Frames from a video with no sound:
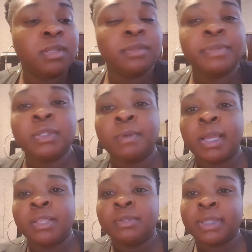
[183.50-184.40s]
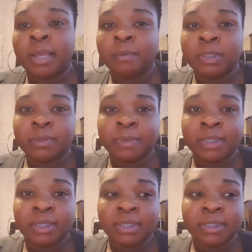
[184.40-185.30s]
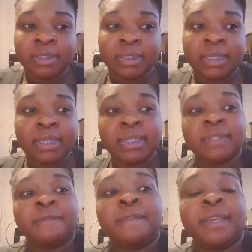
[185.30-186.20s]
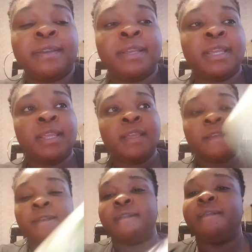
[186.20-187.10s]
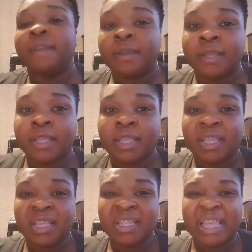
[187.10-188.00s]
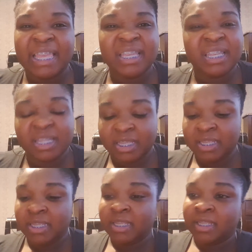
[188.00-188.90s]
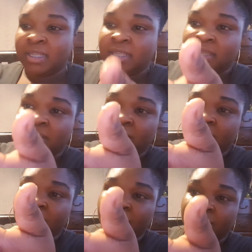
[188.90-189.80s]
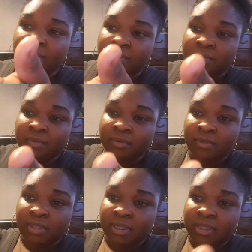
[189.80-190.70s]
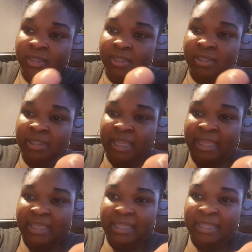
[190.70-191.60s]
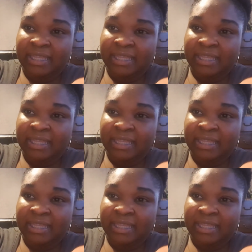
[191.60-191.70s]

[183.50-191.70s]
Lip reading: The reason why I use that one is because it is very, very, like, you know, like